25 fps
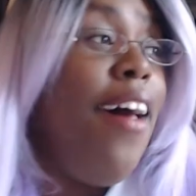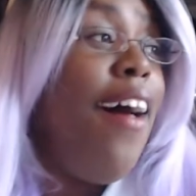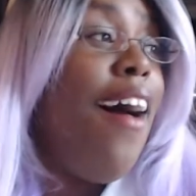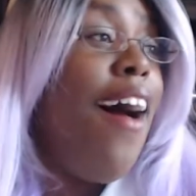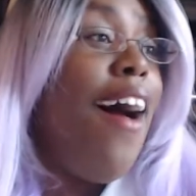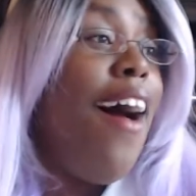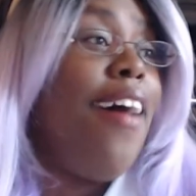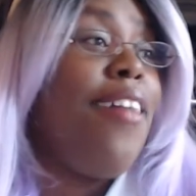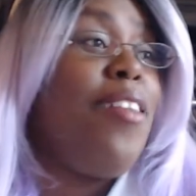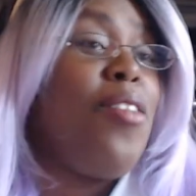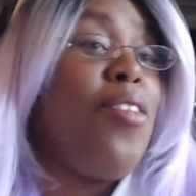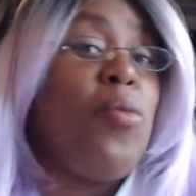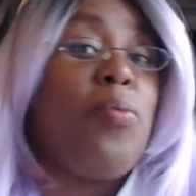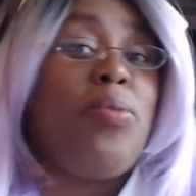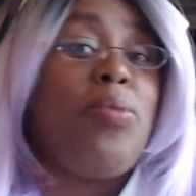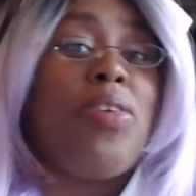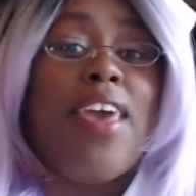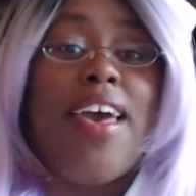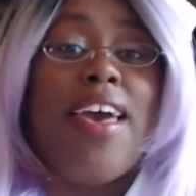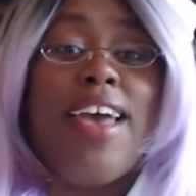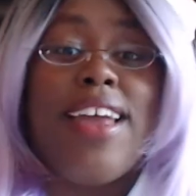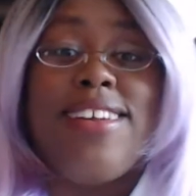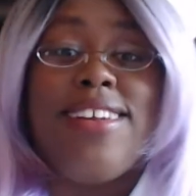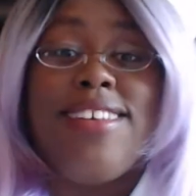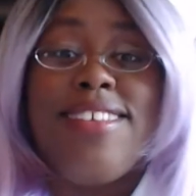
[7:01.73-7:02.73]
I'll do
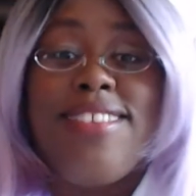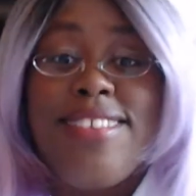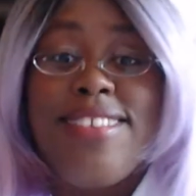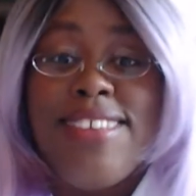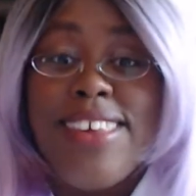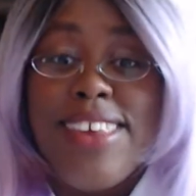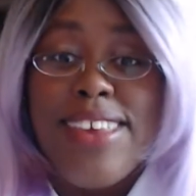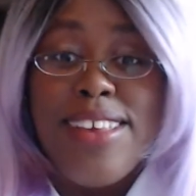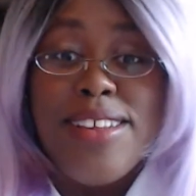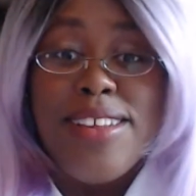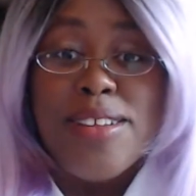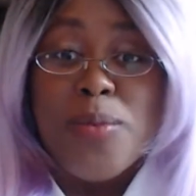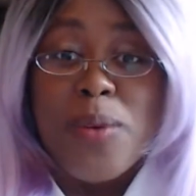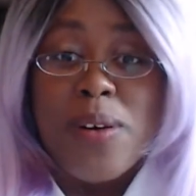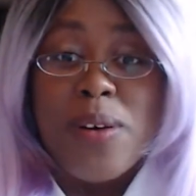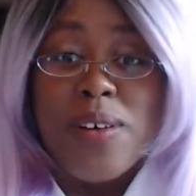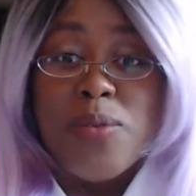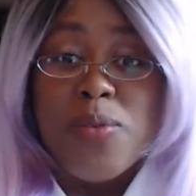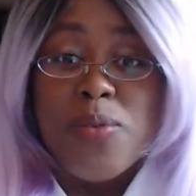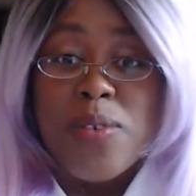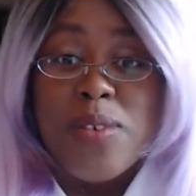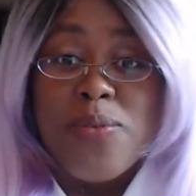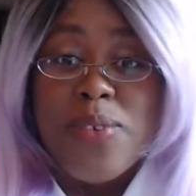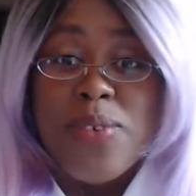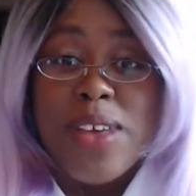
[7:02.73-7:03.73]
behind the scenes work
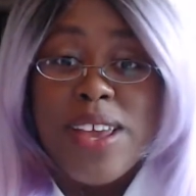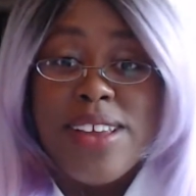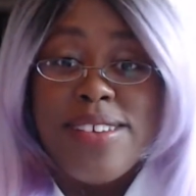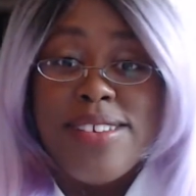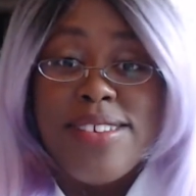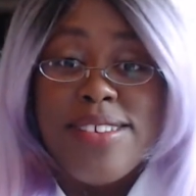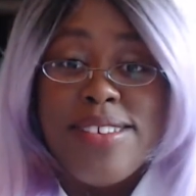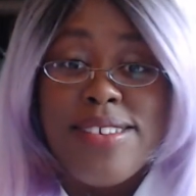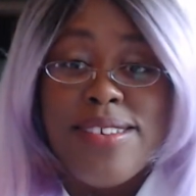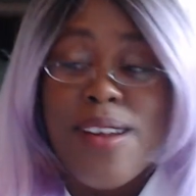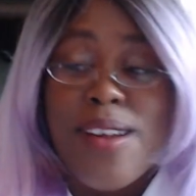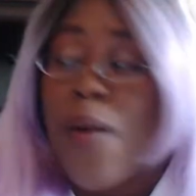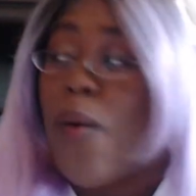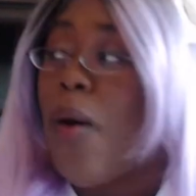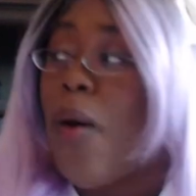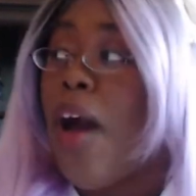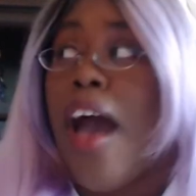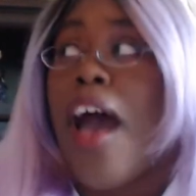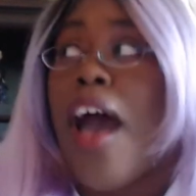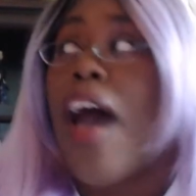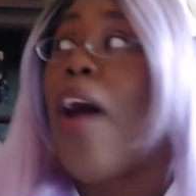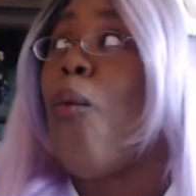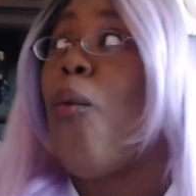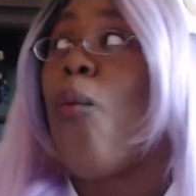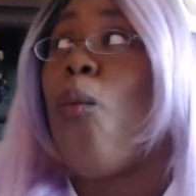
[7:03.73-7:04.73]
for the fashion show.
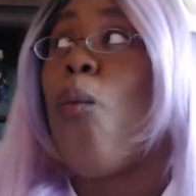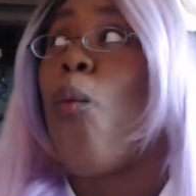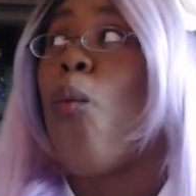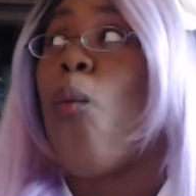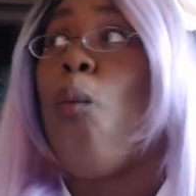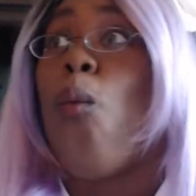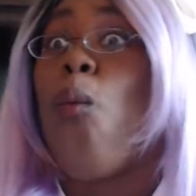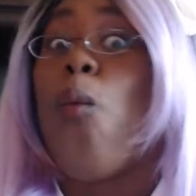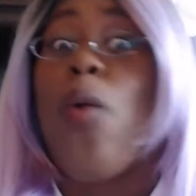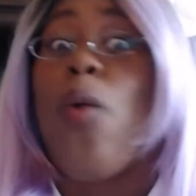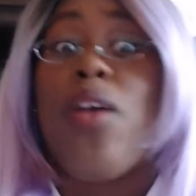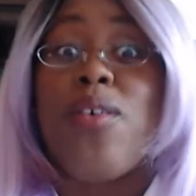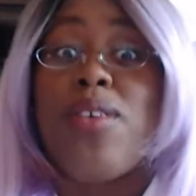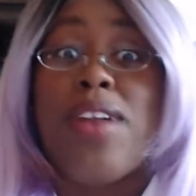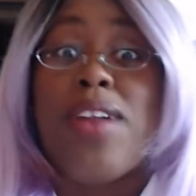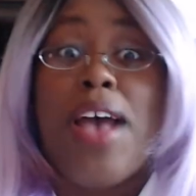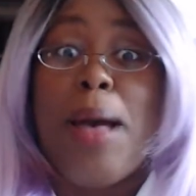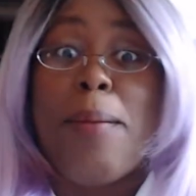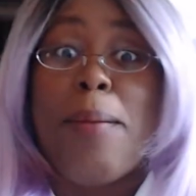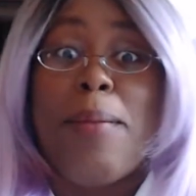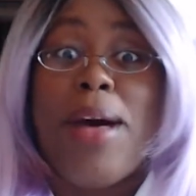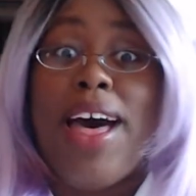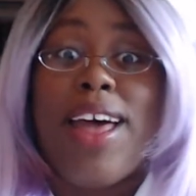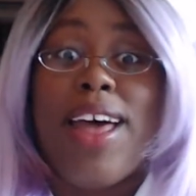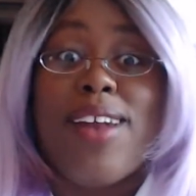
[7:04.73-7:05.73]
I will
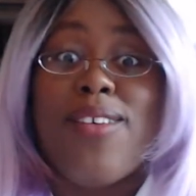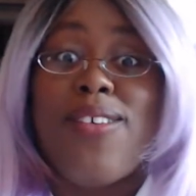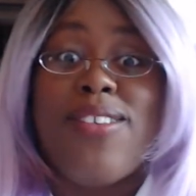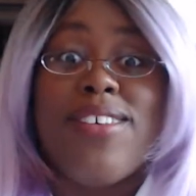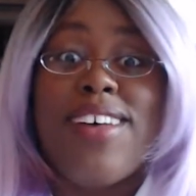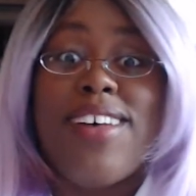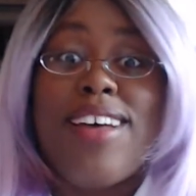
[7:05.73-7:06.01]
not model.